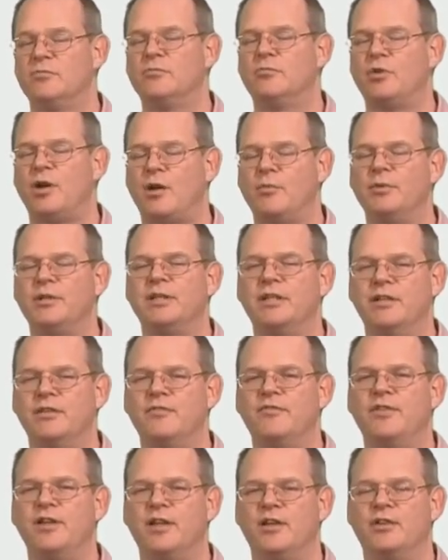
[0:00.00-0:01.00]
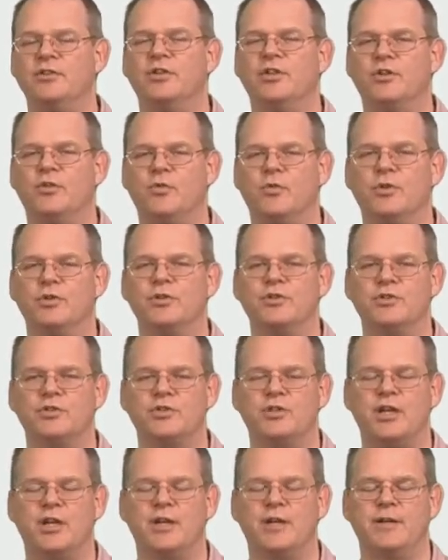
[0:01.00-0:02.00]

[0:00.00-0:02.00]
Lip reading: probably going to fail your course.